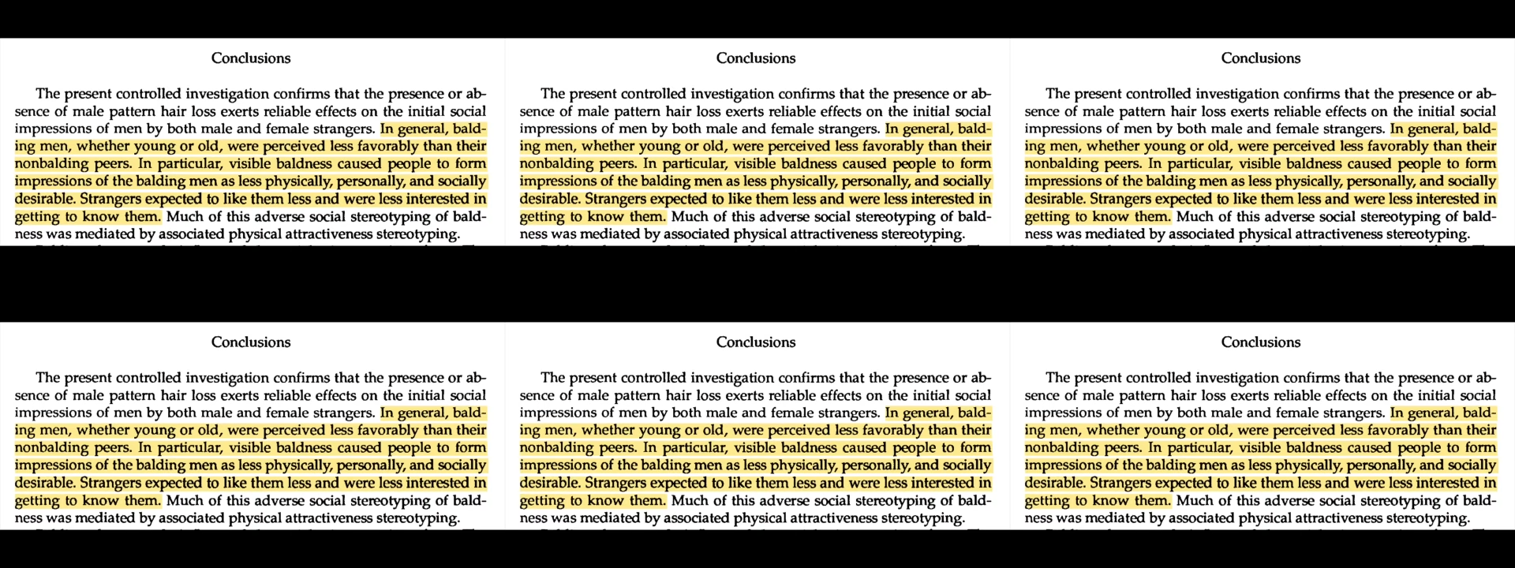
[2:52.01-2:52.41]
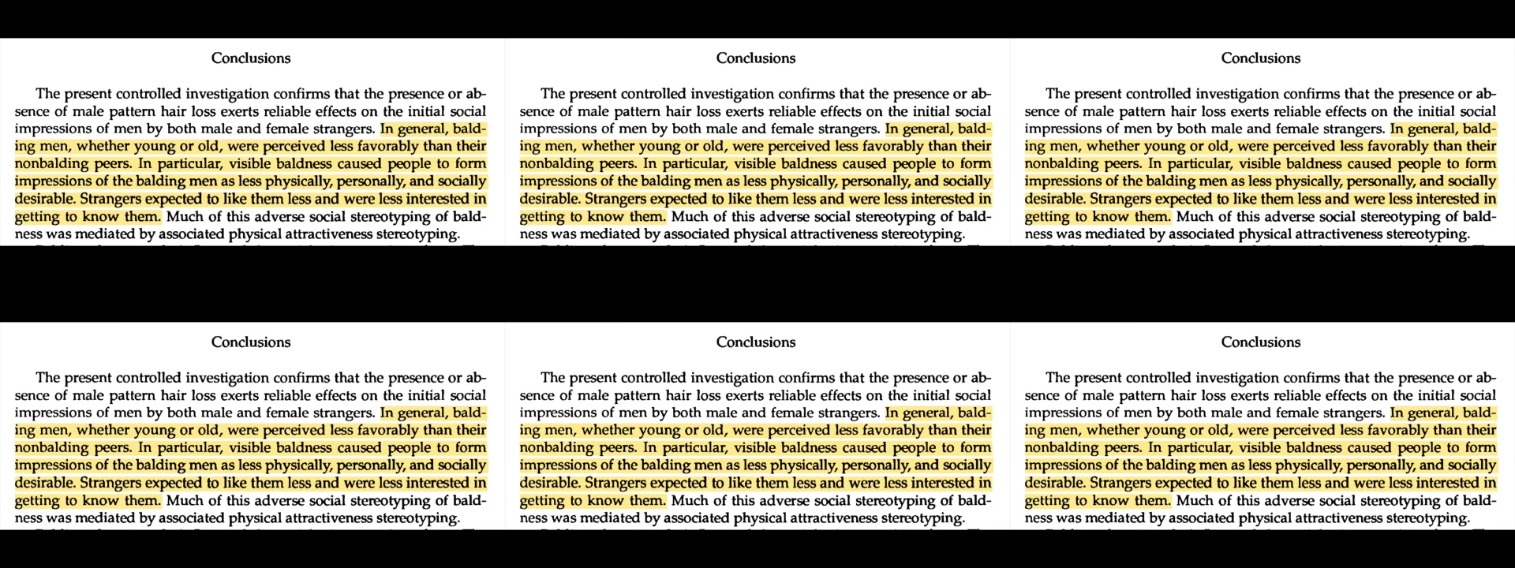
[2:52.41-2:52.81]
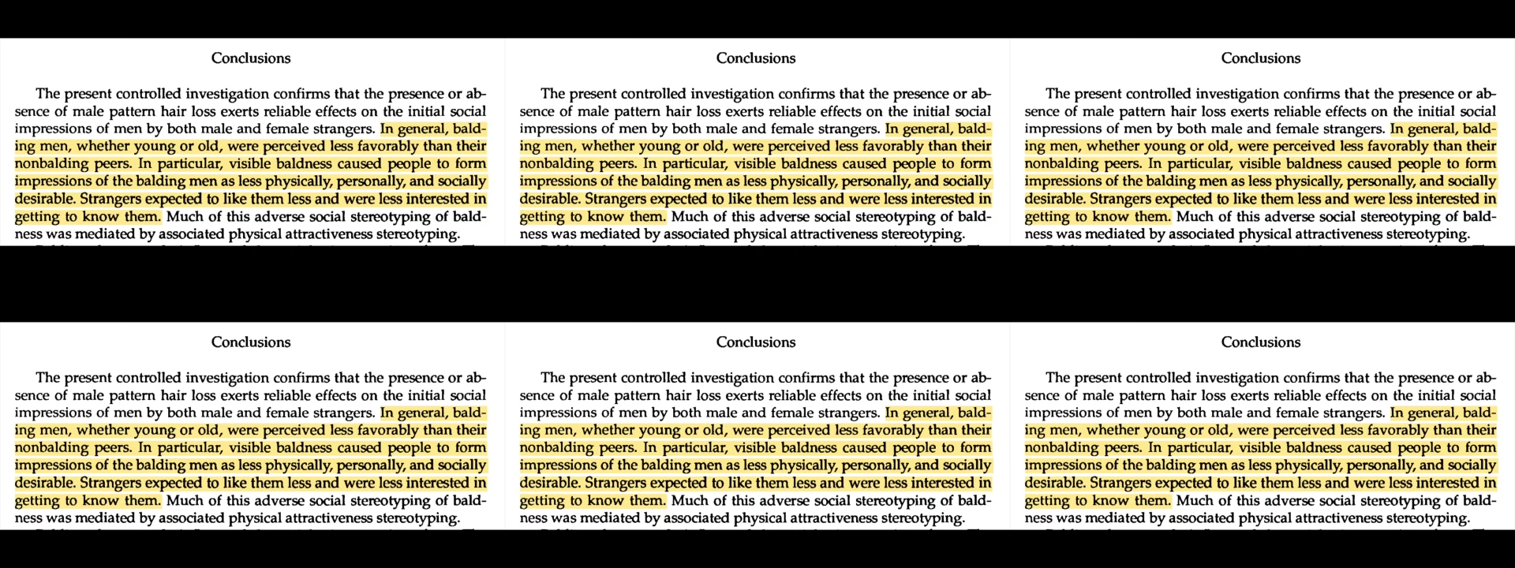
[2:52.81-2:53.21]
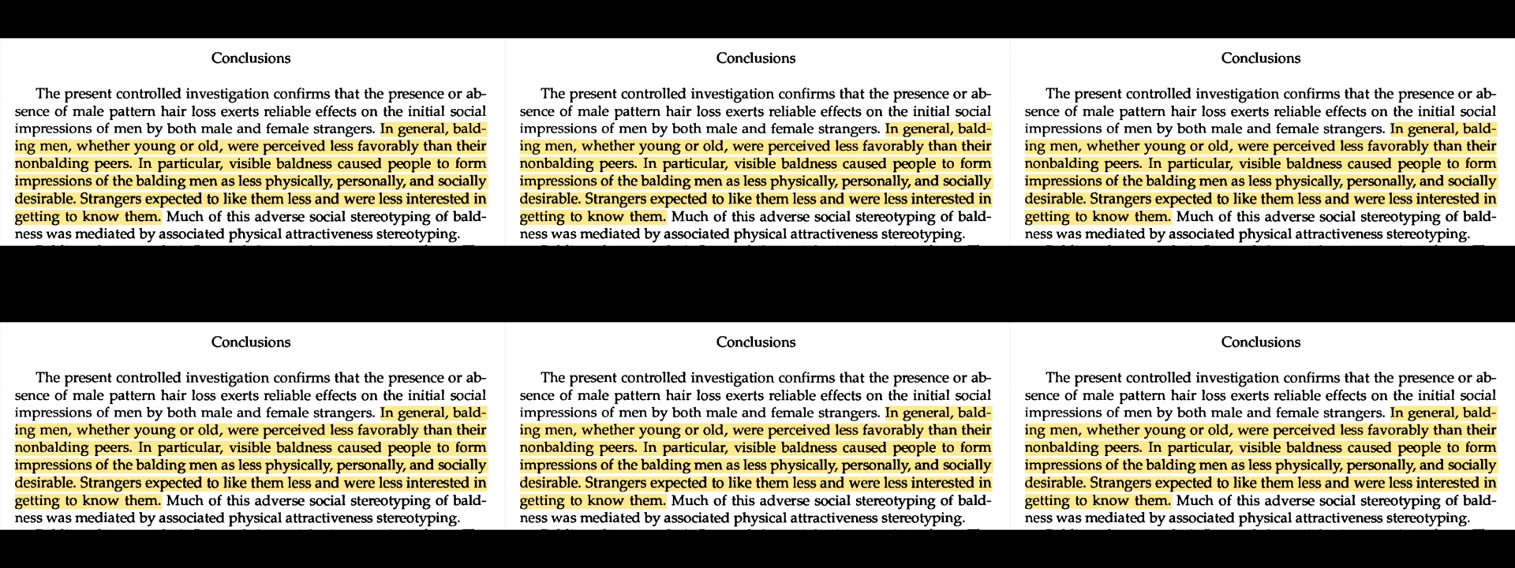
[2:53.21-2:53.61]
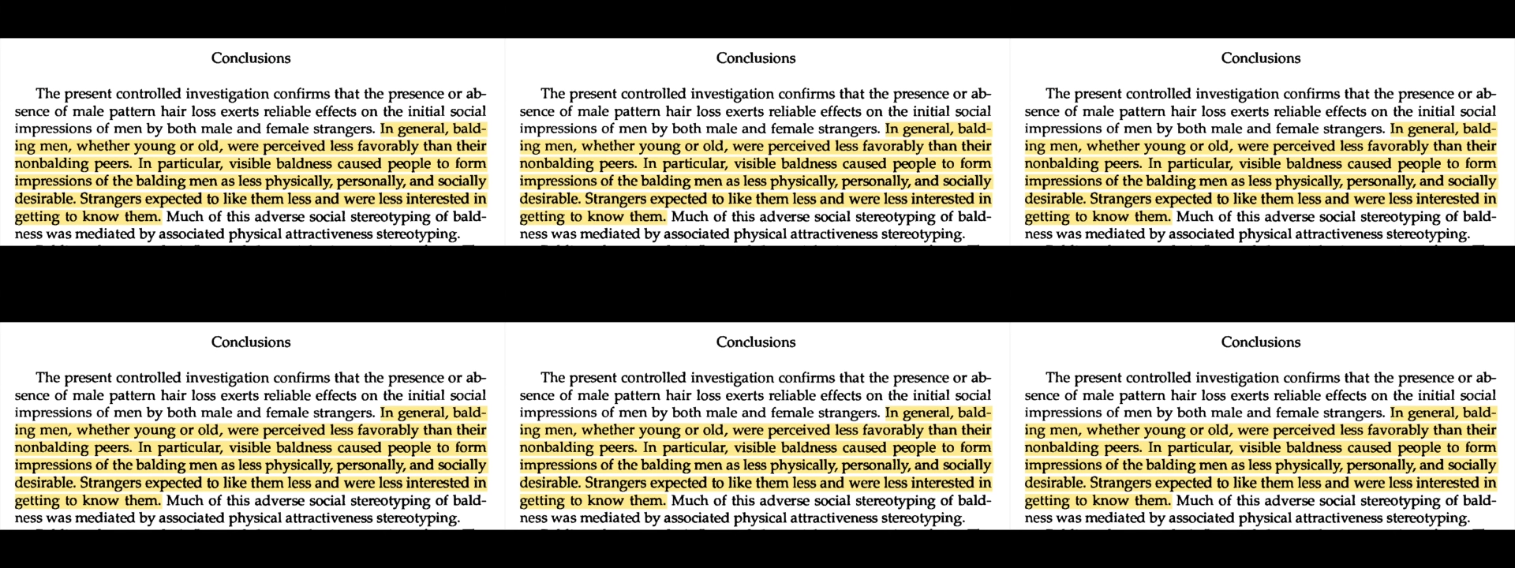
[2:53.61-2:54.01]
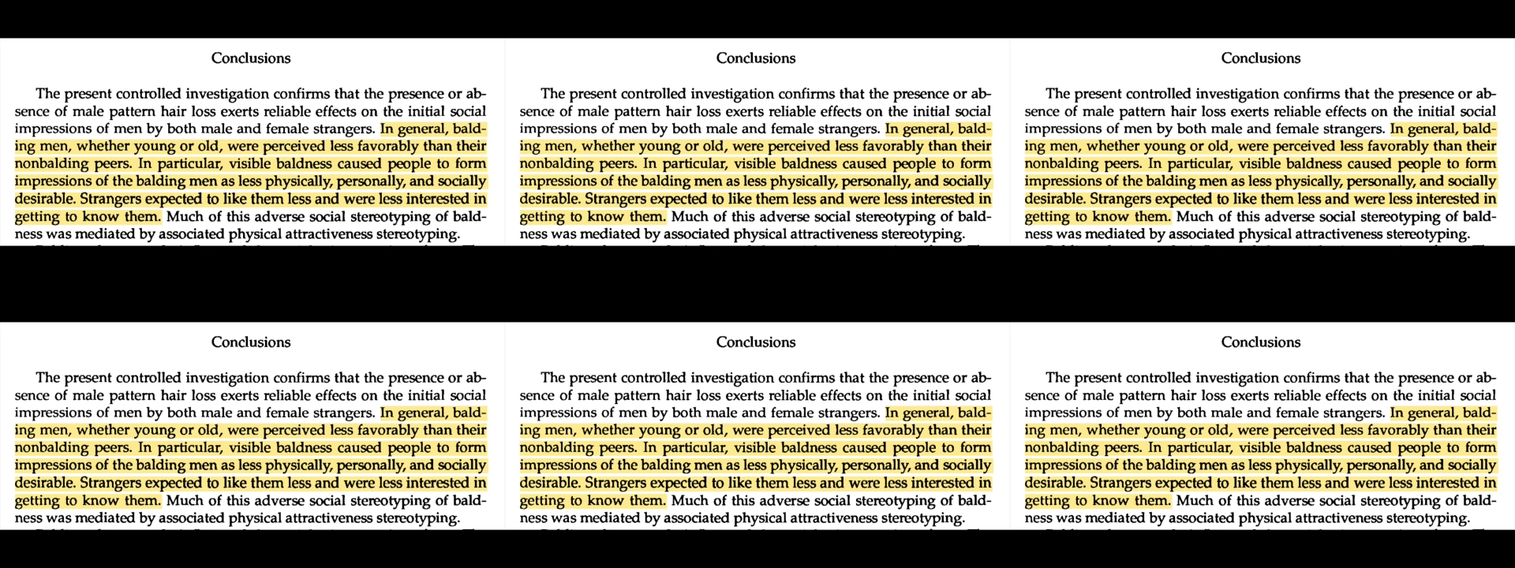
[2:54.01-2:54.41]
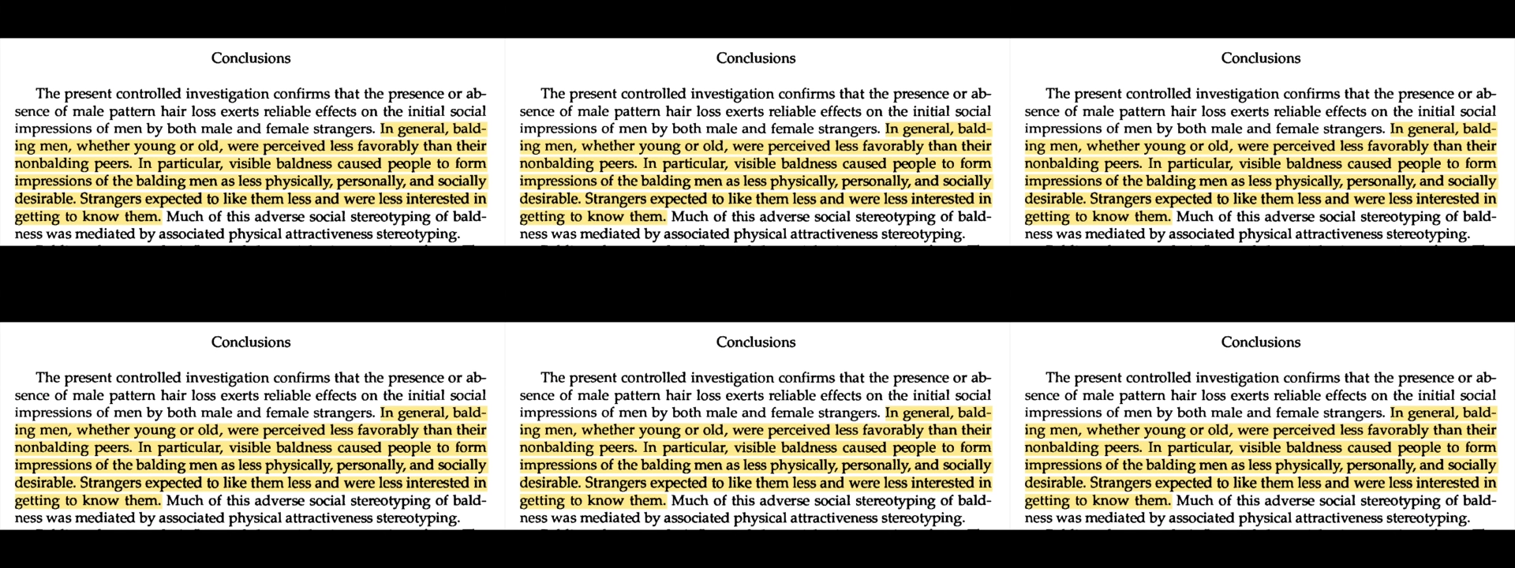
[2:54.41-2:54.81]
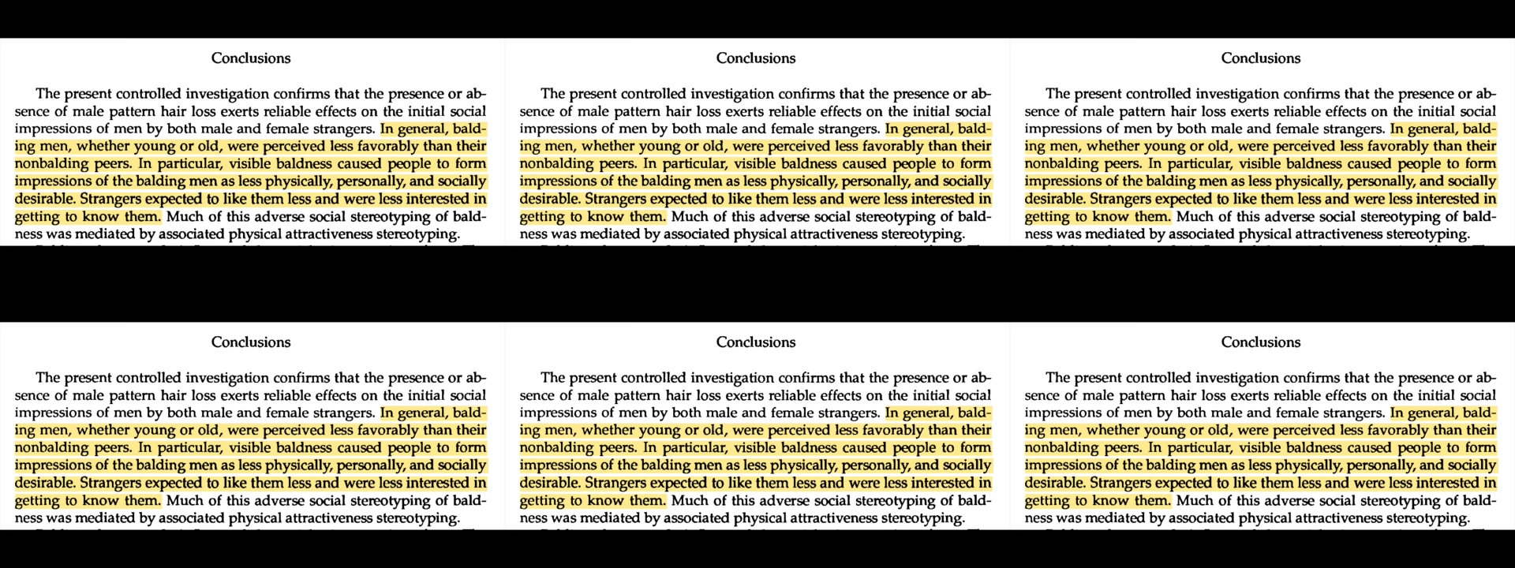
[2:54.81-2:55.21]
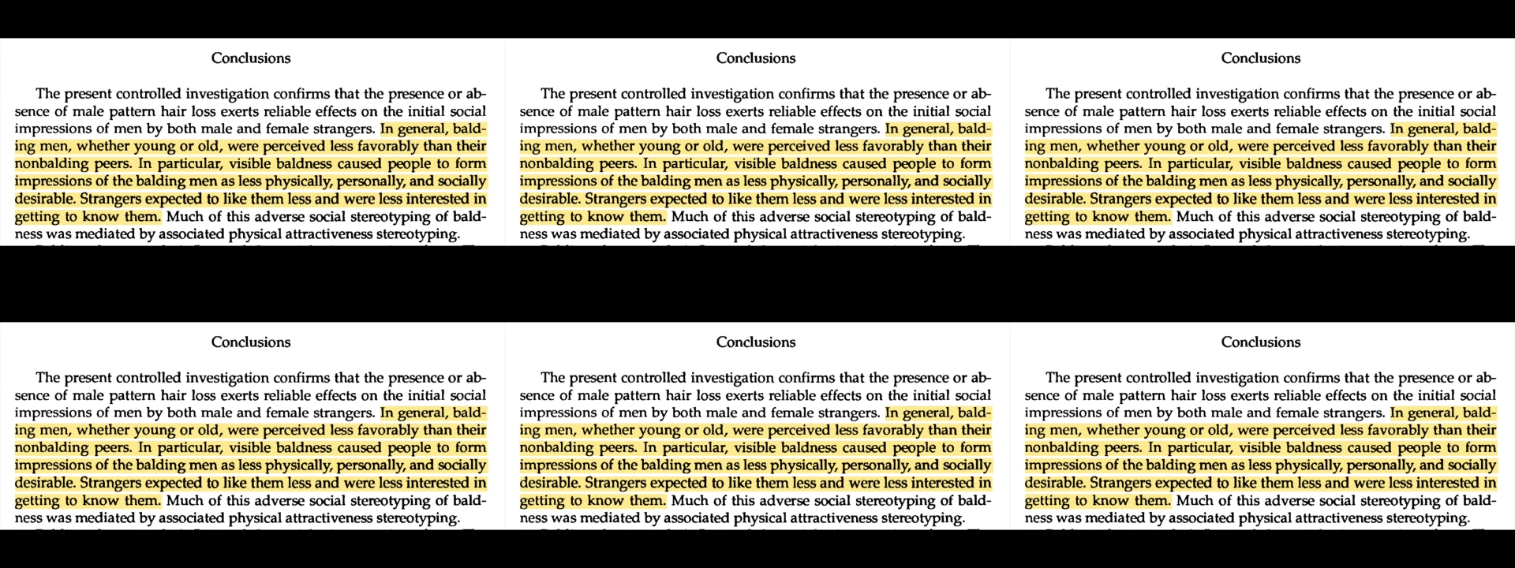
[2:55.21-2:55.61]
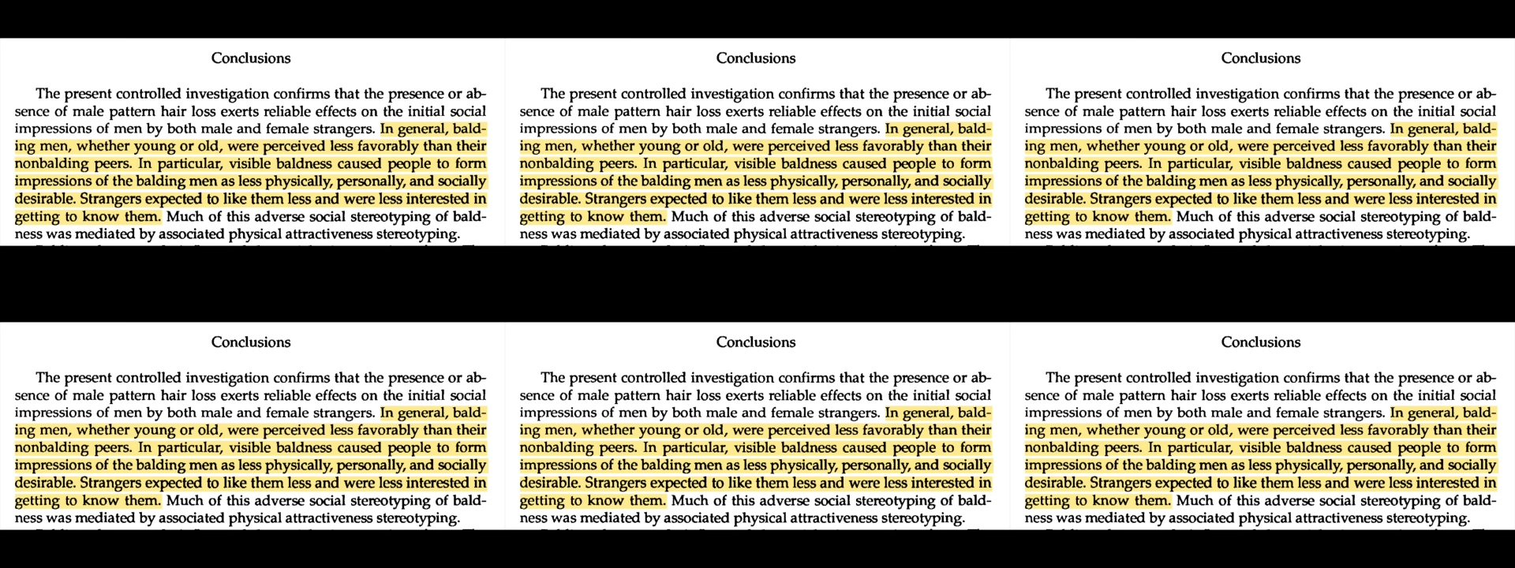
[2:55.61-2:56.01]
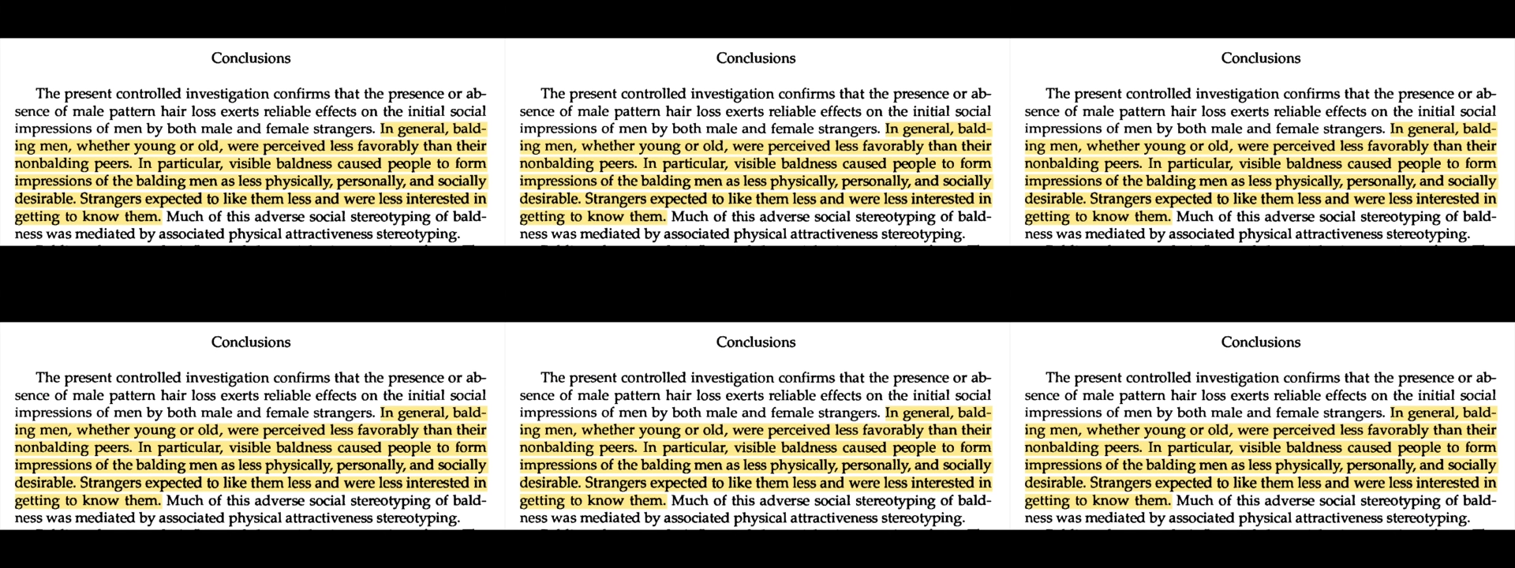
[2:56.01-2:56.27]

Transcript: [unreadable: no face in view]